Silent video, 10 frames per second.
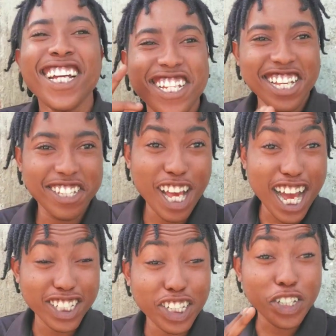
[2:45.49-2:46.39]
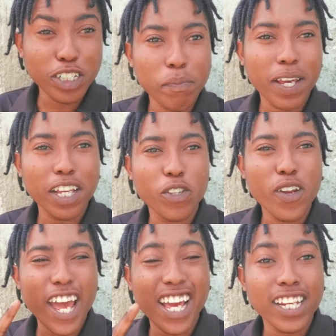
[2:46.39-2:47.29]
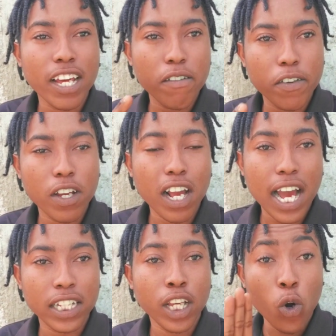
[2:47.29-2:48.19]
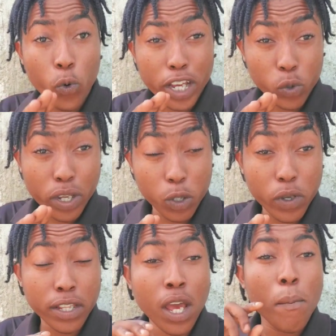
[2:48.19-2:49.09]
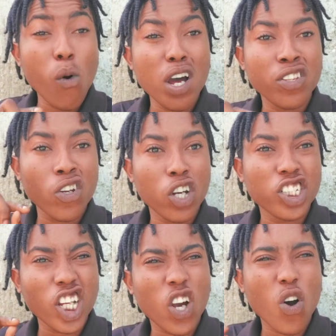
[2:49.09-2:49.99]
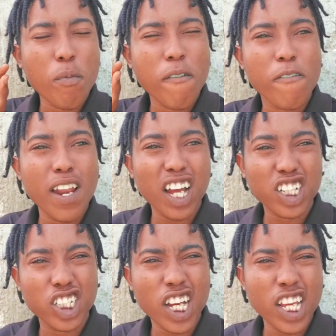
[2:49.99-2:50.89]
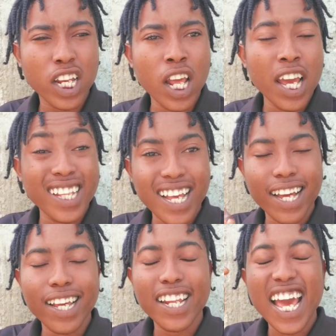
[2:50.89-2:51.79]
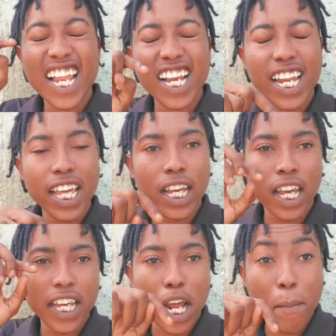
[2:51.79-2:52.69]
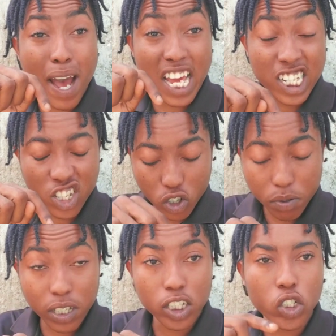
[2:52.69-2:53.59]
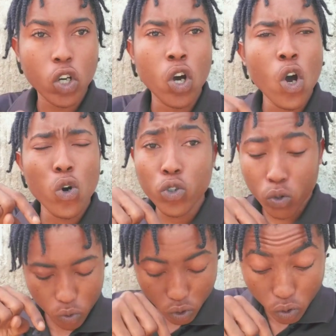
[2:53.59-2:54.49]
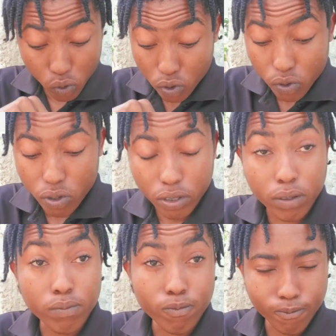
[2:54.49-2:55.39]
Yes, guys, you just make it to the end of the video, guys. Wait. I want to go check out my vlog channel. It's there in a link in my description. So, go down there.